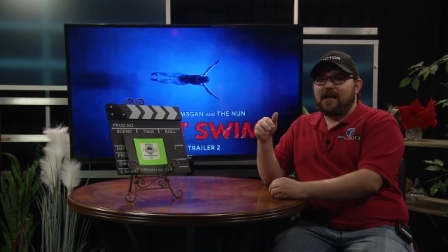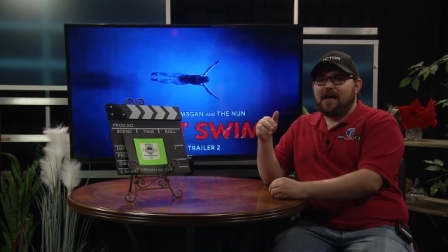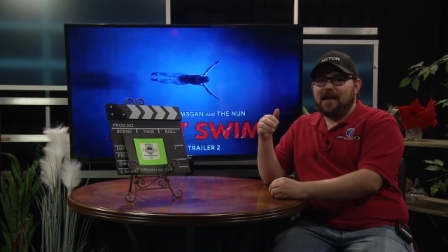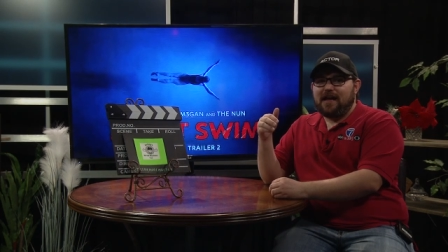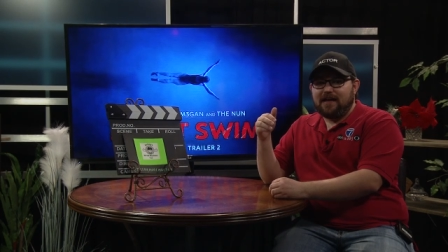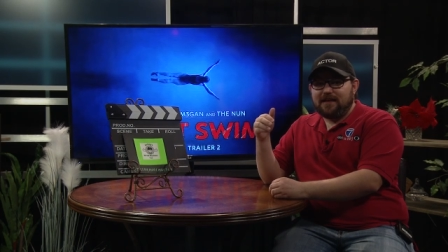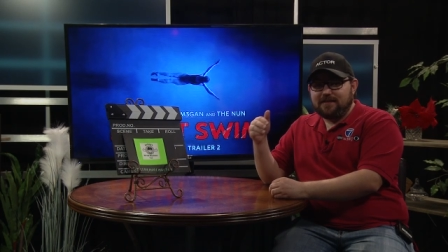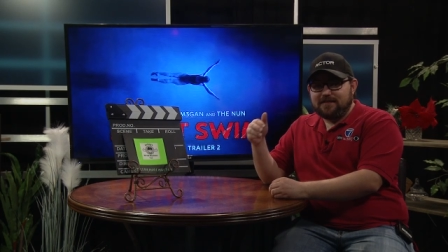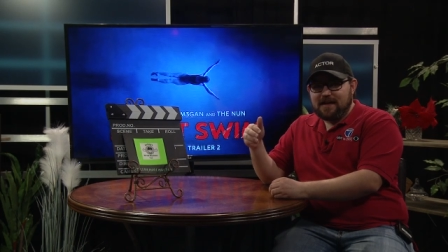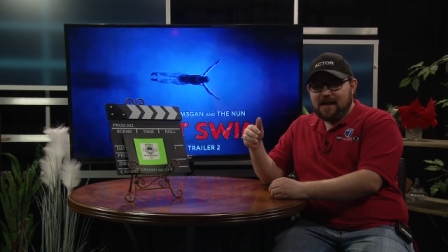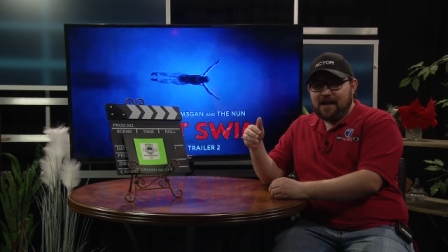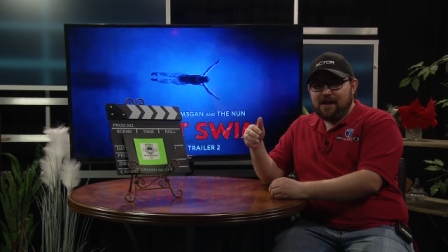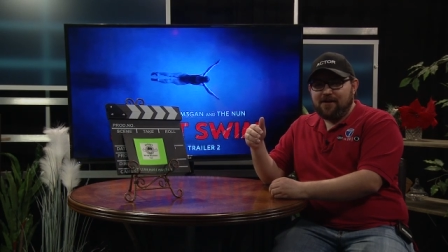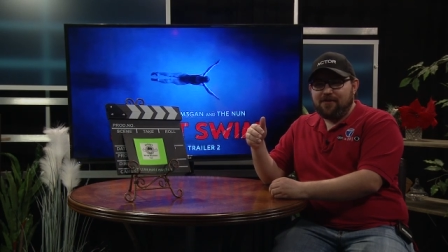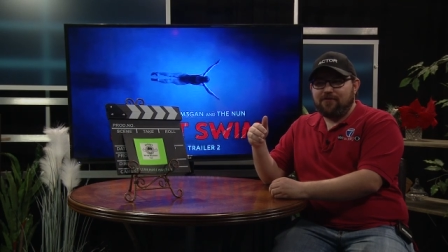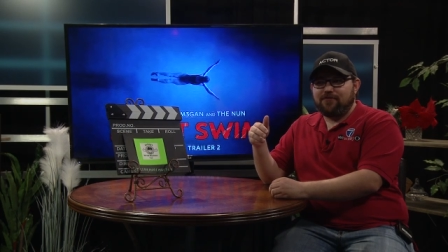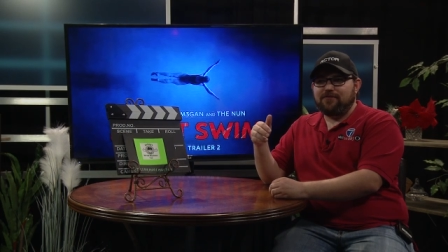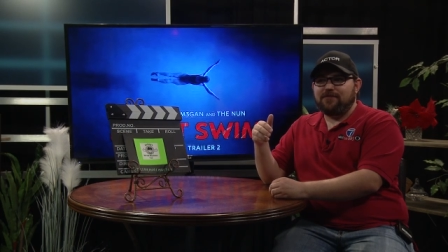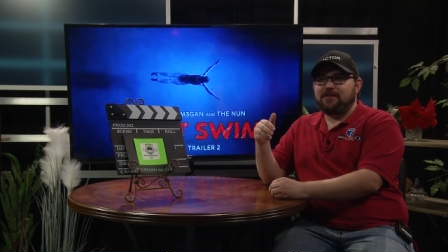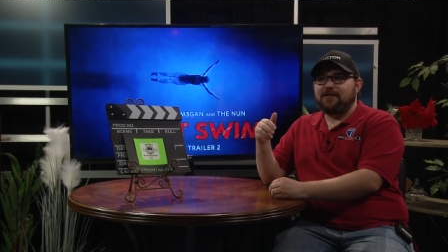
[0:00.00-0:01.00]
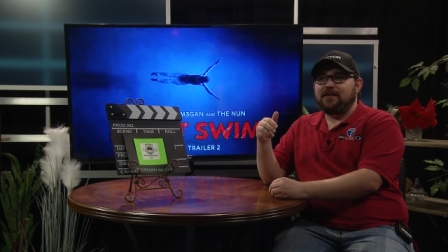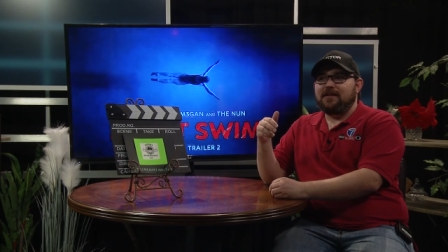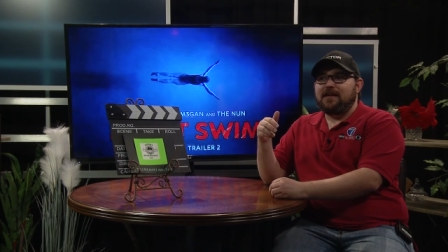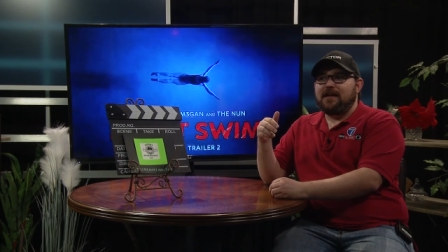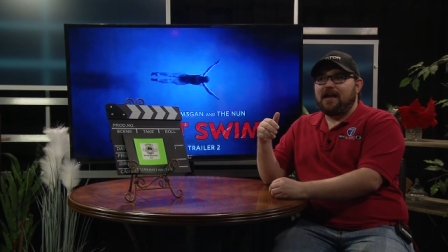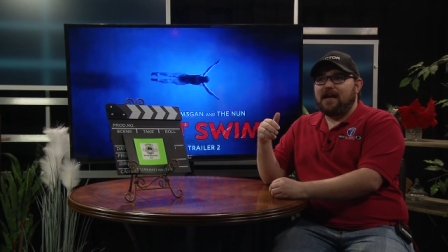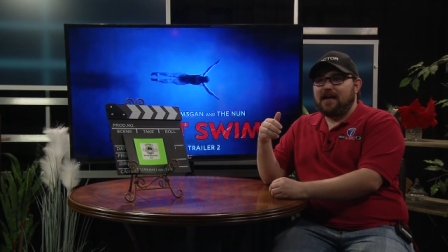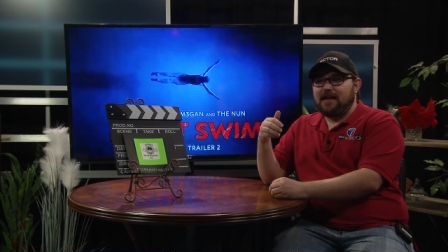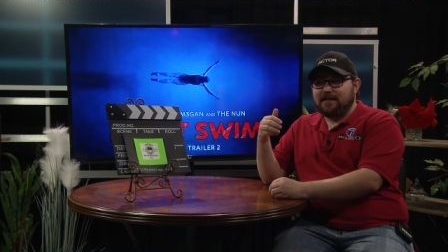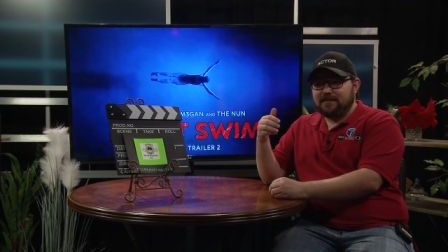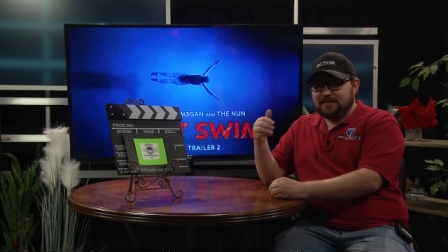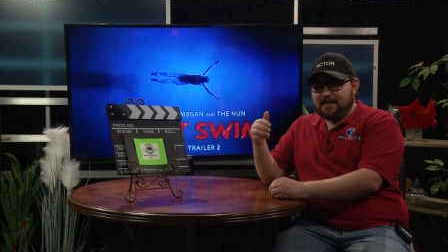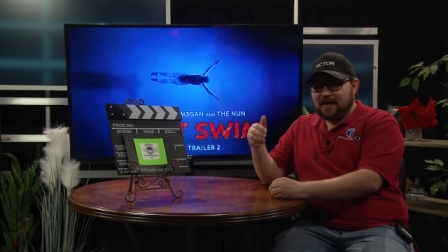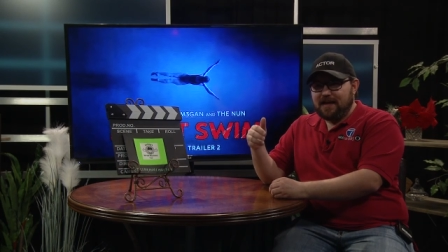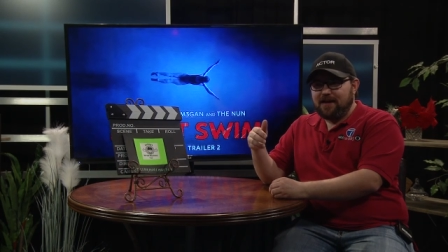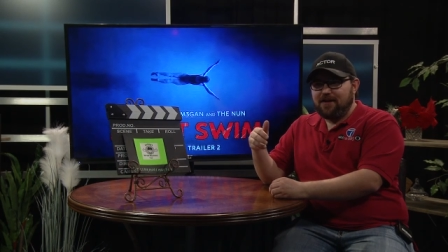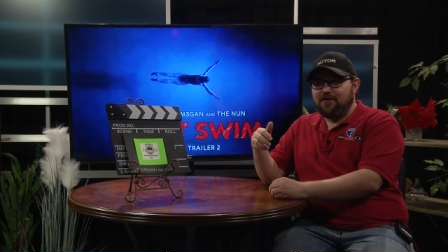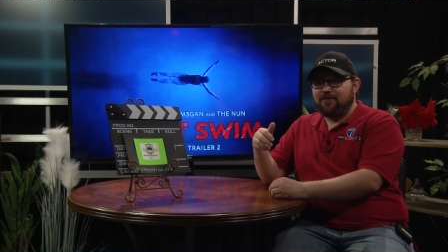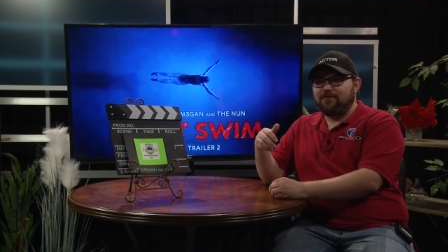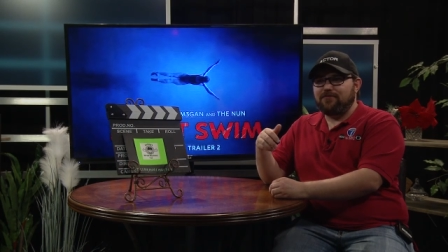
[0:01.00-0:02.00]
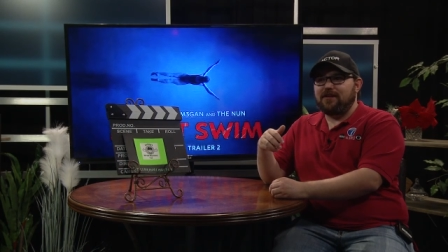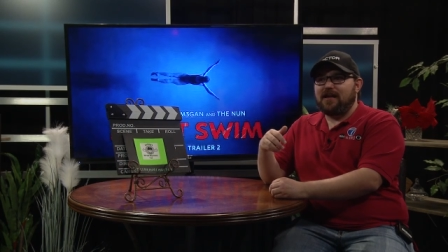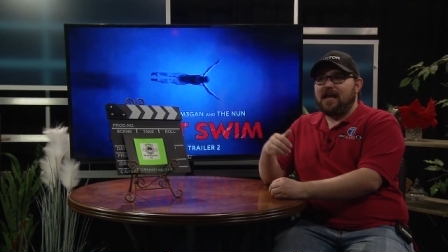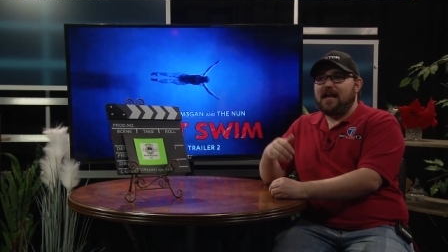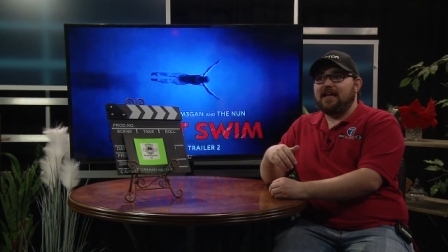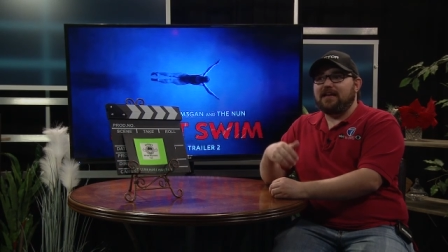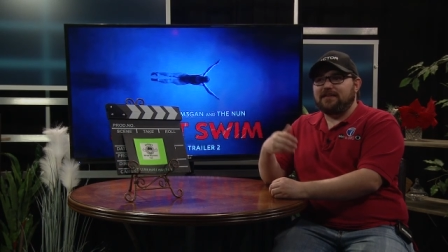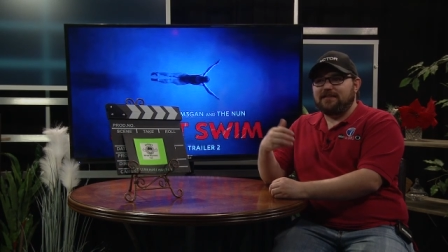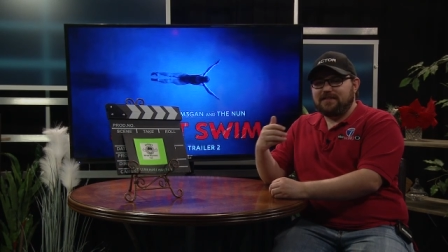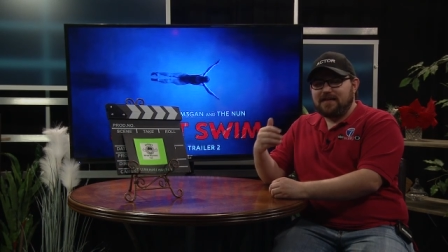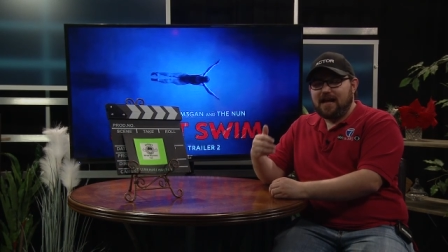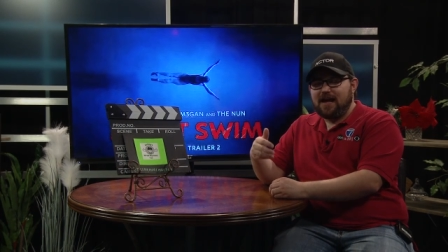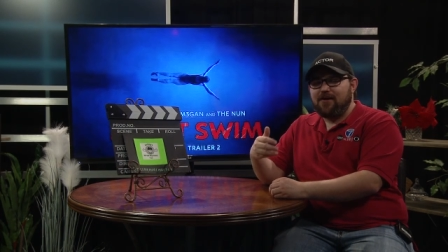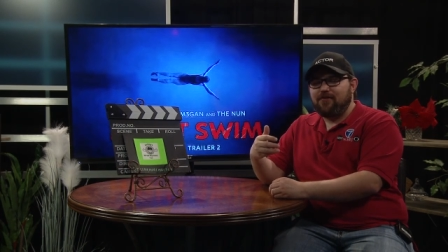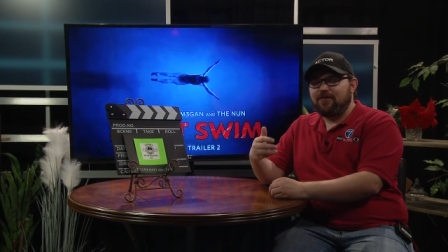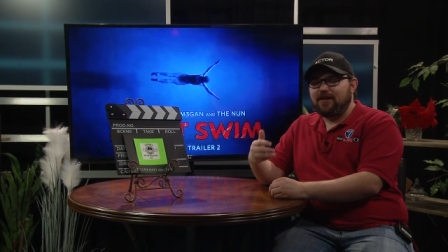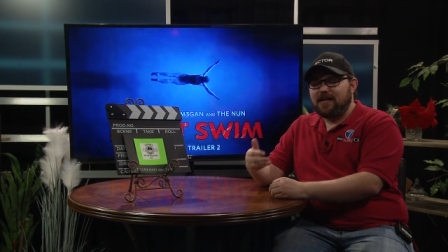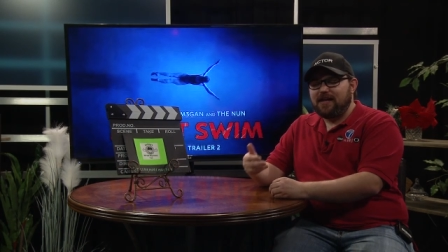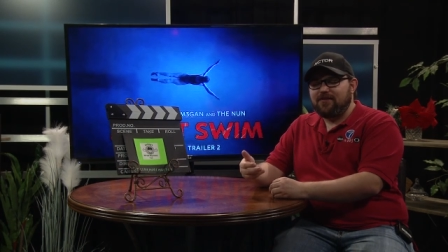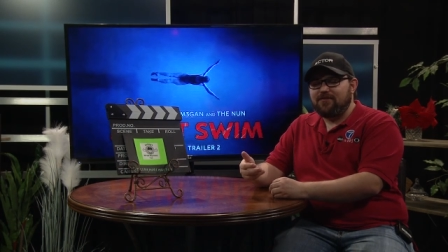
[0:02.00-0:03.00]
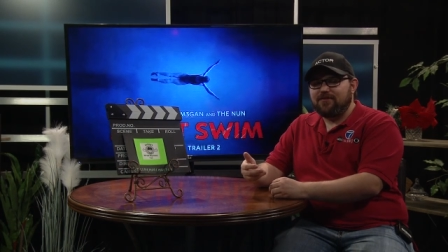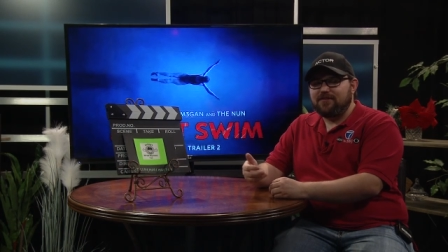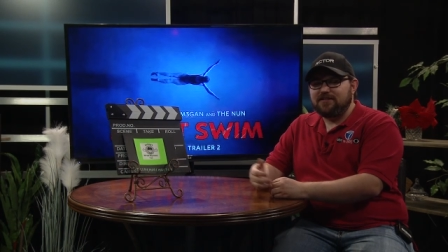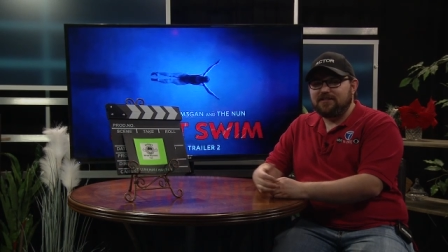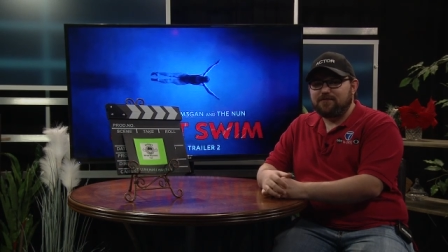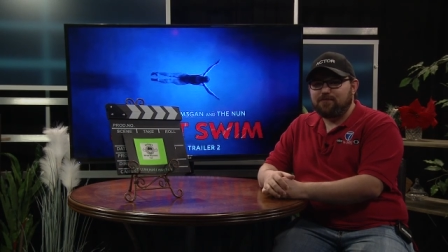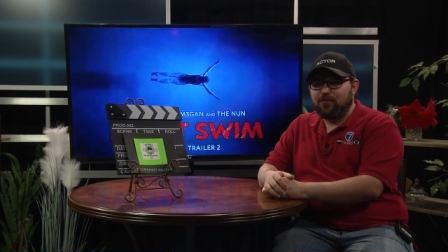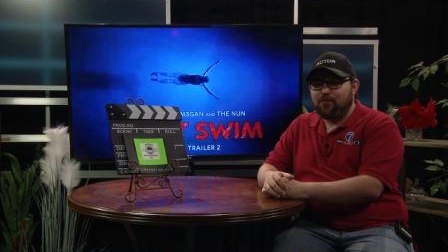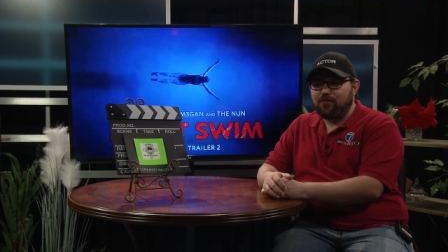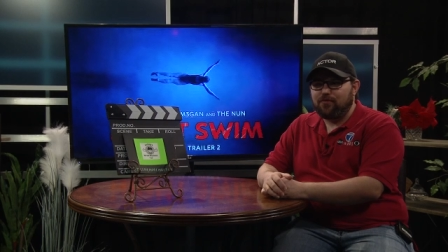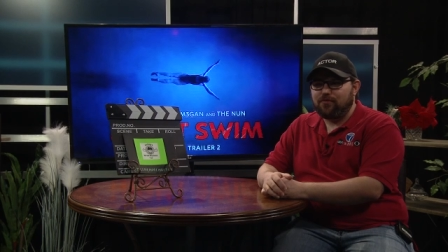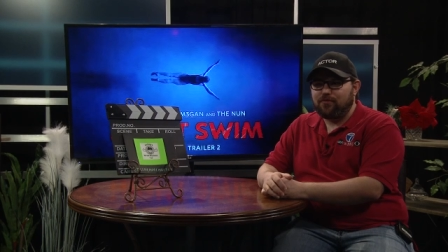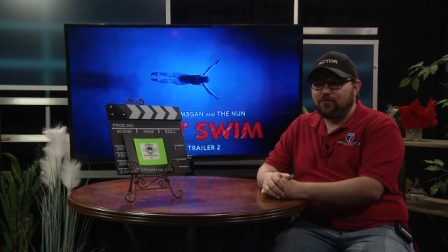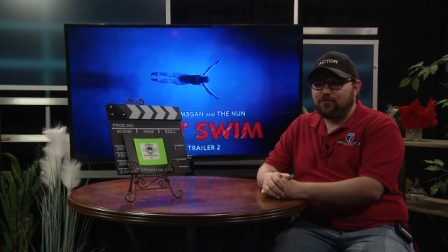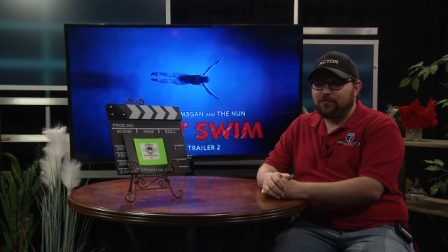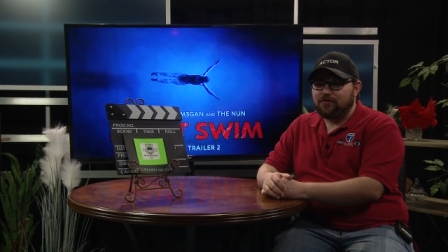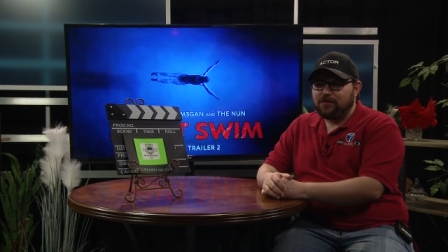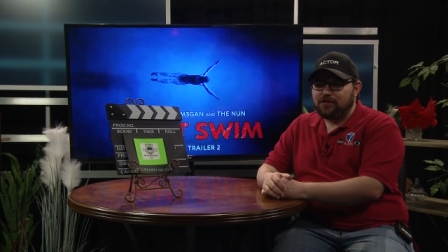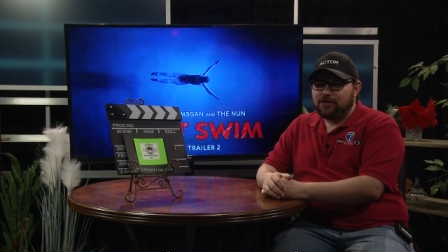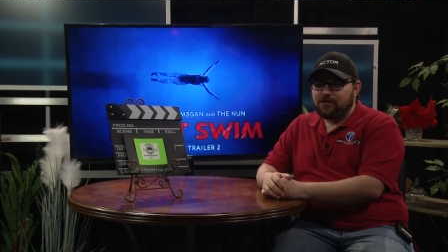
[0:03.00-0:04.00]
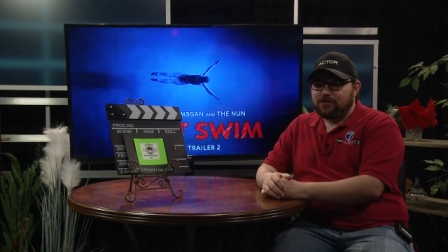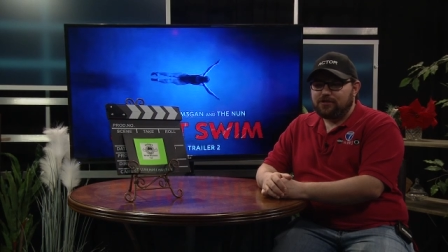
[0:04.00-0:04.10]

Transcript: and down and down and down in this pool